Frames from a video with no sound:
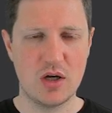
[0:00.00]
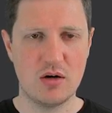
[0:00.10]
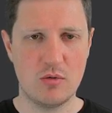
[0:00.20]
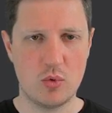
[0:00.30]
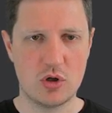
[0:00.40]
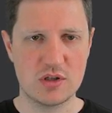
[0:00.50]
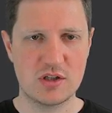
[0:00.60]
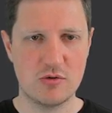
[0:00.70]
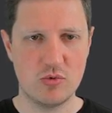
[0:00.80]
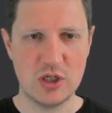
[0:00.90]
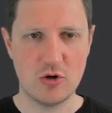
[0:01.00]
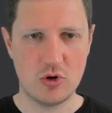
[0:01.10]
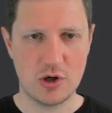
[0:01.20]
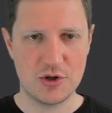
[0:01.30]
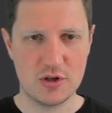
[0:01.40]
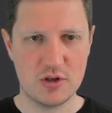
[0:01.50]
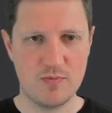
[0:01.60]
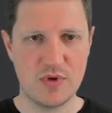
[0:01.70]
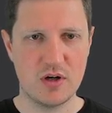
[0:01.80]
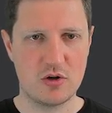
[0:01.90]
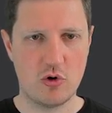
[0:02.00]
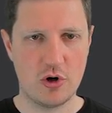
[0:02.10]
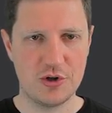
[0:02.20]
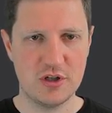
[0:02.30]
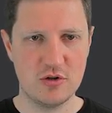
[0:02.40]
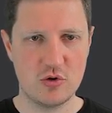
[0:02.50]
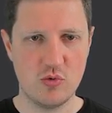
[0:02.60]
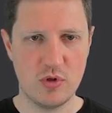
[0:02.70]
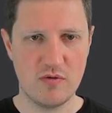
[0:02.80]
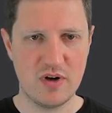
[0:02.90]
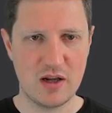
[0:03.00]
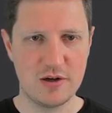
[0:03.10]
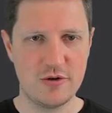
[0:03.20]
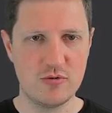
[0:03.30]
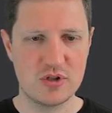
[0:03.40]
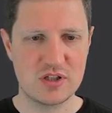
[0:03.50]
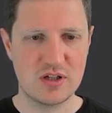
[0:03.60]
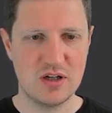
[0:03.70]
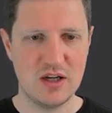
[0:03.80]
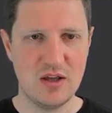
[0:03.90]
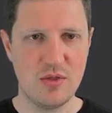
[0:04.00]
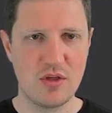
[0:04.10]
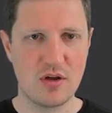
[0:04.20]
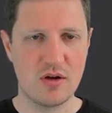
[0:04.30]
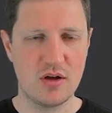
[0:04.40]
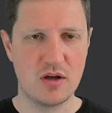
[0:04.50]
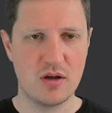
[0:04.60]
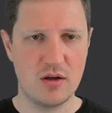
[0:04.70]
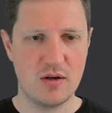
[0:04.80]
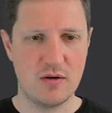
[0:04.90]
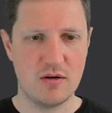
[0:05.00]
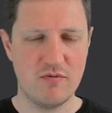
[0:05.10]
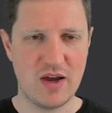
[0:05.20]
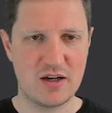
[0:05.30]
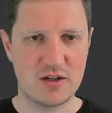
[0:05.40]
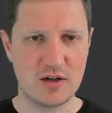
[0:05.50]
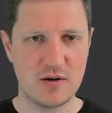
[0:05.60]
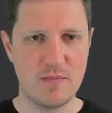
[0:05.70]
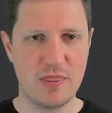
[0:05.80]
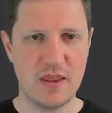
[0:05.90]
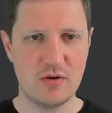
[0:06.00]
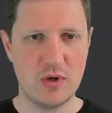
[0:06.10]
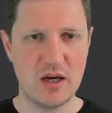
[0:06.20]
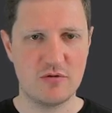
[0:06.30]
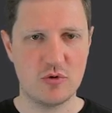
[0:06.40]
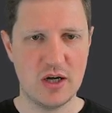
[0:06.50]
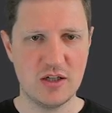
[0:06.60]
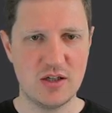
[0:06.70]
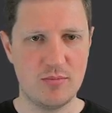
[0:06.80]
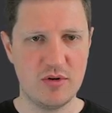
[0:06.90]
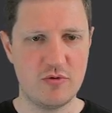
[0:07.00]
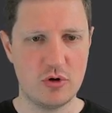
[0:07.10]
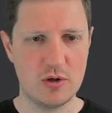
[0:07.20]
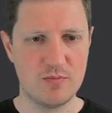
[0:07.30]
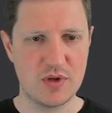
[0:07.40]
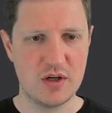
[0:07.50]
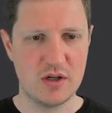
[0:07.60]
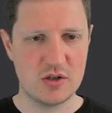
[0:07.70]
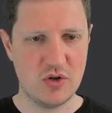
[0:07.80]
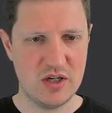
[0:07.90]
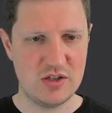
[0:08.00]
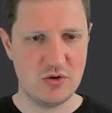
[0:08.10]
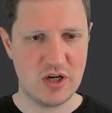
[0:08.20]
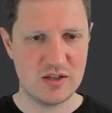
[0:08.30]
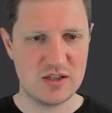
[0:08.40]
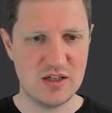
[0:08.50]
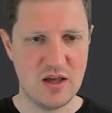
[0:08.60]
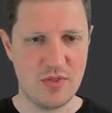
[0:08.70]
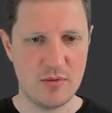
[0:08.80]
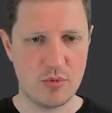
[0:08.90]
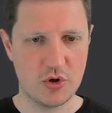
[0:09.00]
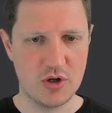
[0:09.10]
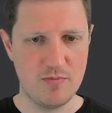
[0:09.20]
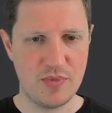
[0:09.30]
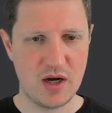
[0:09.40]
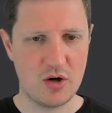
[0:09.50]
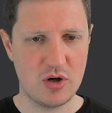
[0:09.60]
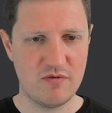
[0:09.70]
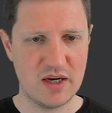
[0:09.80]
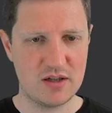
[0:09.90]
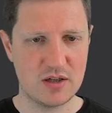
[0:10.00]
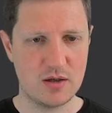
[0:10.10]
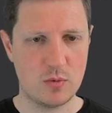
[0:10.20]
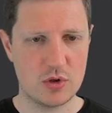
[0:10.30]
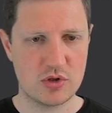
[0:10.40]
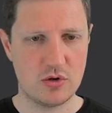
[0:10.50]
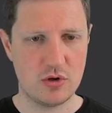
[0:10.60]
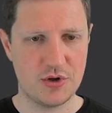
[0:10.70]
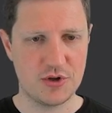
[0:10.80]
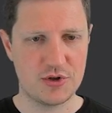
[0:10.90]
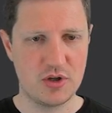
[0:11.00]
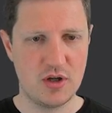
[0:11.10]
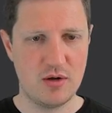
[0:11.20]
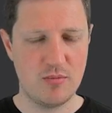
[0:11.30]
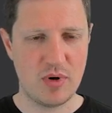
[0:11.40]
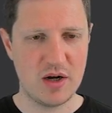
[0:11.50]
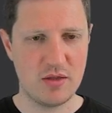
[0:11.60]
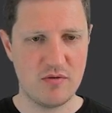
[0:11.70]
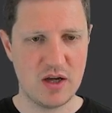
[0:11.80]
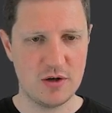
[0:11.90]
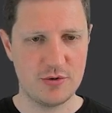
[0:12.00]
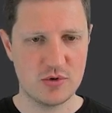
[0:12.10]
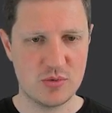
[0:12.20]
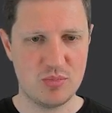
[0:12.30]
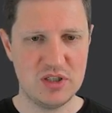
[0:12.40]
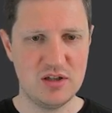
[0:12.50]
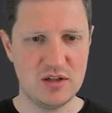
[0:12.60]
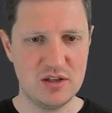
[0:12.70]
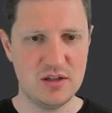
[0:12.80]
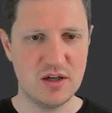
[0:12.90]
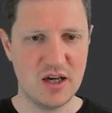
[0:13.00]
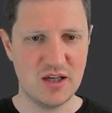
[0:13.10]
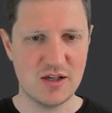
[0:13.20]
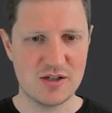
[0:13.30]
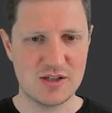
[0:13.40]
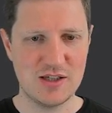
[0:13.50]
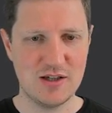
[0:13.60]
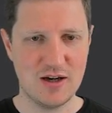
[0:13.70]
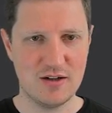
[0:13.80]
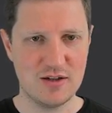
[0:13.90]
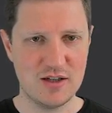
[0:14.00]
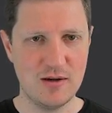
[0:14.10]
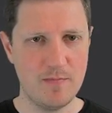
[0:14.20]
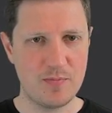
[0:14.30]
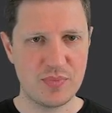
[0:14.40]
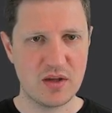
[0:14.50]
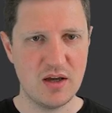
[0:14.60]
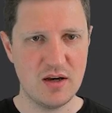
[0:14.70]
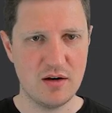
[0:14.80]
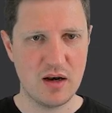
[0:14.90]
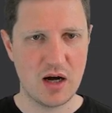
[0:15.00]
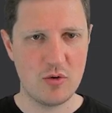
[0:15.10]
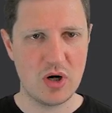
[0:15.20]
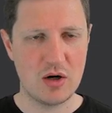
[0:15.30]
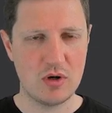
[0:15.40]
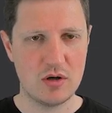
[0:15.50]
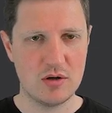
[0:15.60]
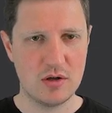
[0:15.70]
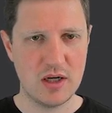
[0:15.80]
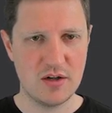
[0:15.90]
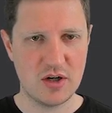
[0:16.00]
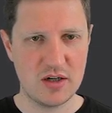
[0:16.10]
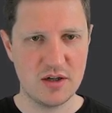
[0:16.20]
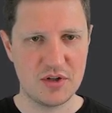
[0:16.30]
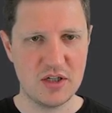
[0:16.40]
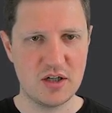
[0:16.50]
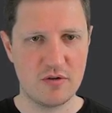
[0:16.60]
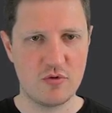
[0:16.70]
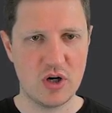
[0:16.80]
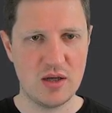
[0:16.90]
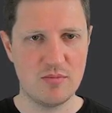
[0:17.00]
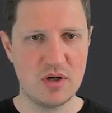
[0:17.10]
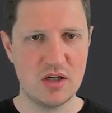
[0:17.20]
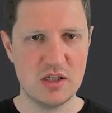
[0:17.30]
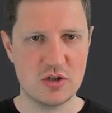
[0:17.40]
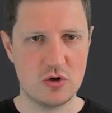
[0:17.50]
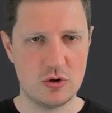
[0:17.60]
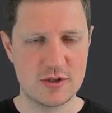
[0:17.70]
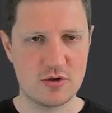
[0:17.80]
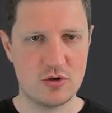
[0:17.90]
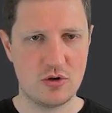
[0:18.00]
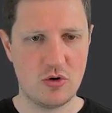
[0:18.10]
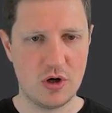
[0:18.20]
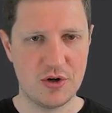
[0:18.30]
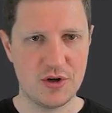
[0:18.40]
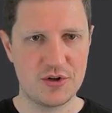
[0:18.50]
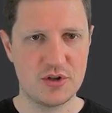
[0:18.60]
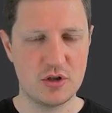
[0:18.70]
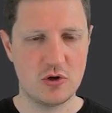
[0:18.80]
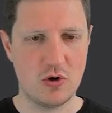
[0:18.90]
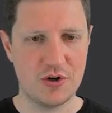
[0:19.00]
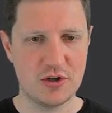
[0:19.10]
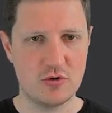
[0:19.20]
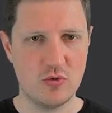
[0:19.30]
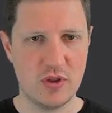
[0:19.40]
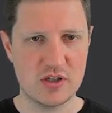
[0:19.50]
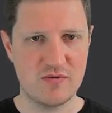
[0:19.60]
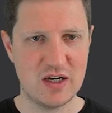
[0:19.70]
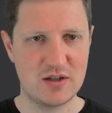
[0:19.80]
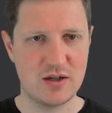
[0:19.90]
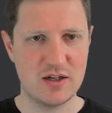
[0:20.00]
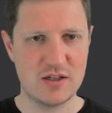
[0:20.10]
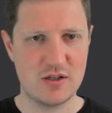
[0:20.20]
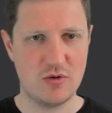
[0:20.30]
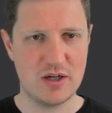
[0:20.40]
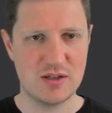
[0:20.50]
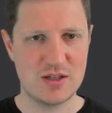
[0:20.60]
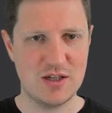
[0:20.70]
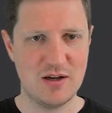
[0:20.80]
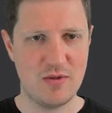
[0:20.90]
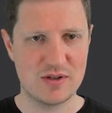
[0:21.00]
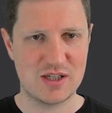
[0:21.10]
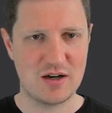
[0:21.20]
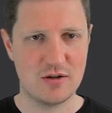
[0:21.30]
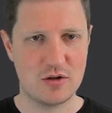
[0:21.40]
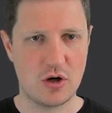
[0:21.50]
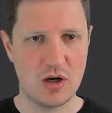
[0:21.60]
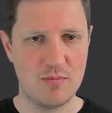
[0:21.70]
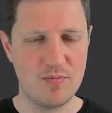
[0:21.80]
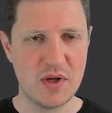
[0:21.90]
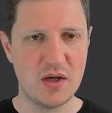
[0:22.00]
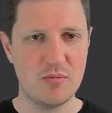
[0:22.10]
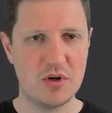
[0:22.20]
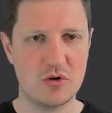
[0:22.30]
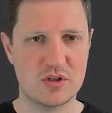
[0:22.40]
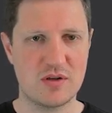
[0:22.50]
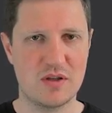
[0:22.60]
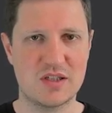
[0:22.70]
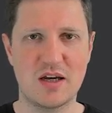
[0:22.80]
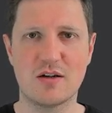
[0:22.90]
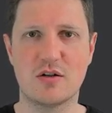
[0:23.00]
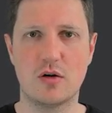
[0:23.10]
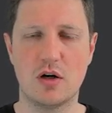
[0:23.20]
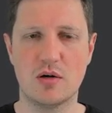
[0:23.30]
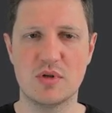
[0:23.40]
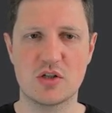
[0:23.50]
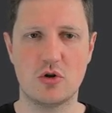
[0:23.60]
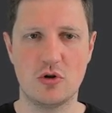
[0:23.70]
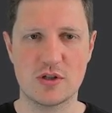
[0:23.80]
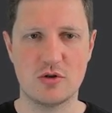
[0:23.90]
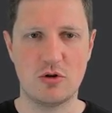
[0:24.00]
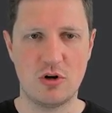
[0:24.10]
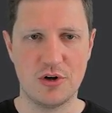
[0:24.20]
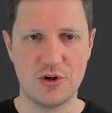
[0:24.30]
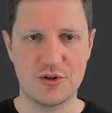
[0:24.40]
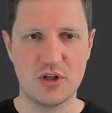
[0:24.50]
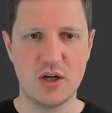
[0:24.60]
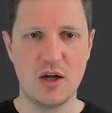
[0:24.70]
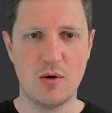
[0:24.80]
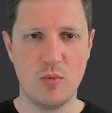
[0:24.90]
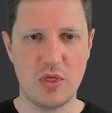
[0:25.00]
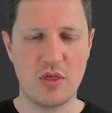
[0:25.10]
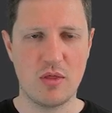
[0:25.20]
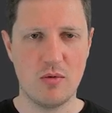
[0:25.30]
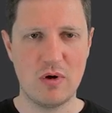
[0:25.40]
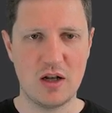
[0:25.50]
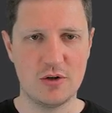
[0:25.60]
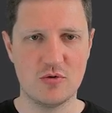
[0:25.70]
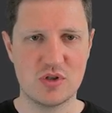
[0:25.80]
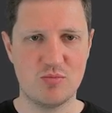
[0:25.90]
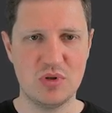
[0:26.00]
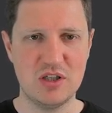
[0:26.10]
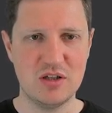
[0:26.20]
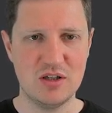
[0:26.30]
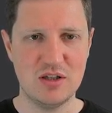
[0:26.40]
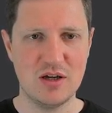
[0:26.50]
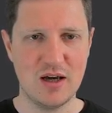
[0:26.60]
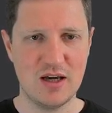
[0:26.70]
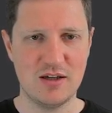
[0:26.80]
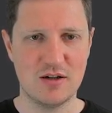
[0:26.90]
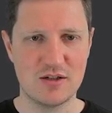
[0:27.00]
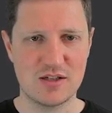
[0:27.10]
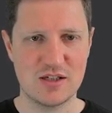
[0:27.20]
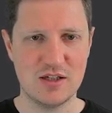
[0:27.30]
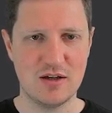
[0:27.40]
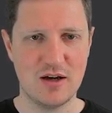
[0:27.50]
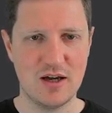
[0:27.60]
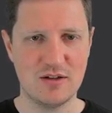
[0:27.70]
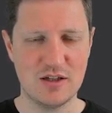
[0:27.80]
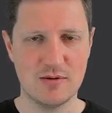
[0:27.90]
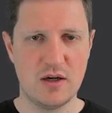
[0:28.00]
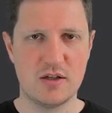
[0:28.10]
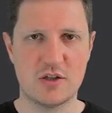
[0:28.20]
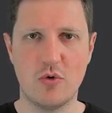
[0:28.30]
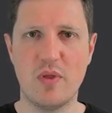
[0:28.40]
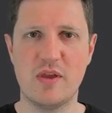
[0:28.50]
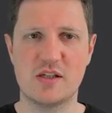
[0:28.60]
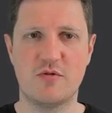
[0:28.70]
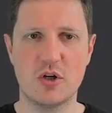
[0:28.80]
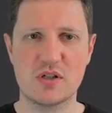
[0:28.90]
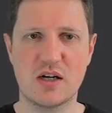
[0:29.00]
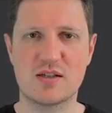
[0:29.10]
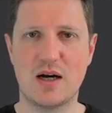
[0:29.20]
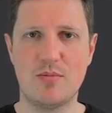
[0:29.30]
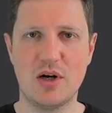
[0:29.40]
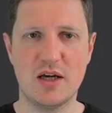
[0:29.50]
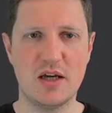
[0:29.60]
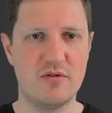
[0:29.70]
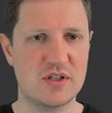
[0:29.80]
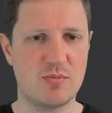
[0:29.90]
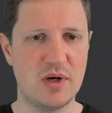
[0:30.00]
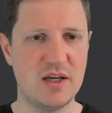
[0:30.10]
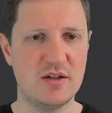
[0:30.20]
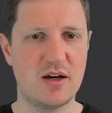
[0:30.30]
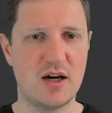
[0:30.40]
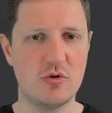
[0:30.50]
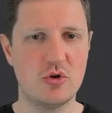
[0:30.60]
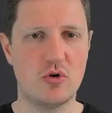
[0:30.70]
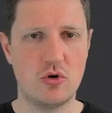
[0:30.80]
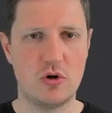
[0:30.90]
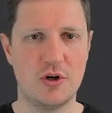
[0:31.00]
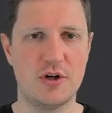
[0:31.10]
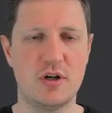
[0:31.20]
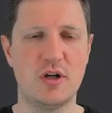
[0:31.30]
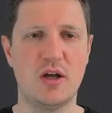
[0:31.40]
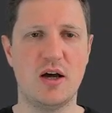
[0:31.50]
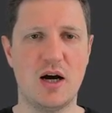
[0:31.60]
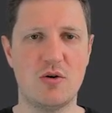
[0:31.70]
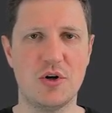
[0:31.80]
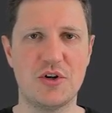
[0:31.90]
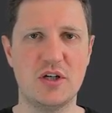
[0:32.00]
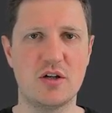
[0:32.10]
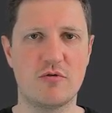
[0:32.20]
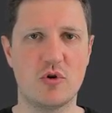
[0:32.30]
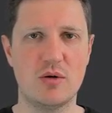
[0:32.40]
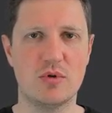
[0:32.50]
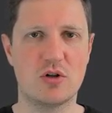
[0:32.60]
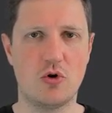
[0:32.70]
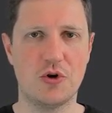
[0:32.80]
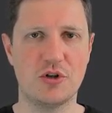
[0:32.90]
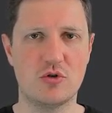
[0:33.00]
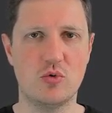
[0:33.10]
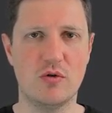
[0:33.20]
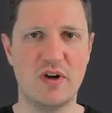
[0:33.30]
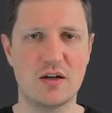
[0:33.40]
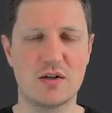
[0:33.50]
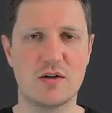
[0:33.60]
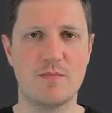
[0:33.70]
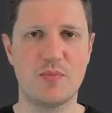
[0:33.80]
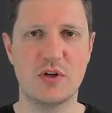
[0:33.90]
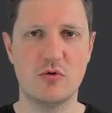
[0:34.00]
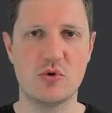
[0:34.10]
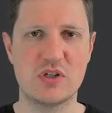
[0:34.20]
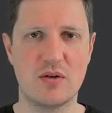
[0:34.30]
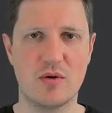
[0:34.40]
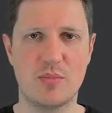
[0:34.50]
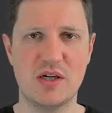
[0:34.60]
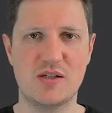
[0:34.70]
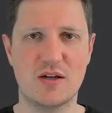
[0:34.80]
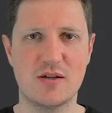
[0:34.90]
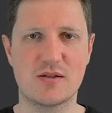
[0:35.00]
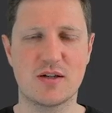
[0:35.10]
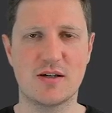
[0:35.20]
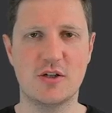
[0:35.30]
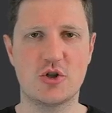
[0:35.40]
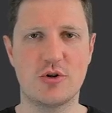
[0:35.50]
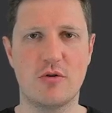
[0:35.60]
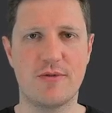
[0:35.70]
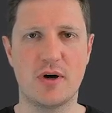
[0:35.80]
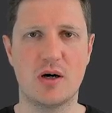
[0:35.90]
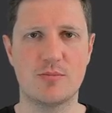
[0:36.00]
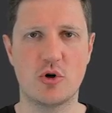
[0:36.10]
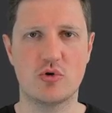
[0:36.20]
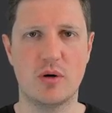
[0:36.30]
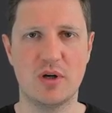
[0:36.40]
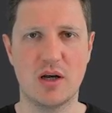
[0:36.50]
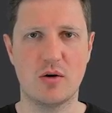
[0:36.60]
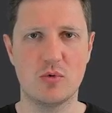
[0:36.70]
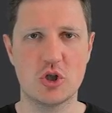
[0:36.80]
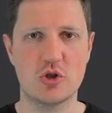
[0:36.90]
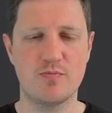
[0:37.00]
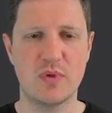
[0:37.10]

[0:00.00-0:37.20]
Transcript: was reordered according to the values in the vector that we have created before. So as you can see at the bottom, our vector was ordered by the values B, E, A, C, and D. And now our entire data frame is also ordered according to this vector, as you can see in the second column, because the second column is also ordered with the values B, E, A, C, and D. So in this first example, I have explained how to order our data frame according to a vector using the basic installation of the R programming language.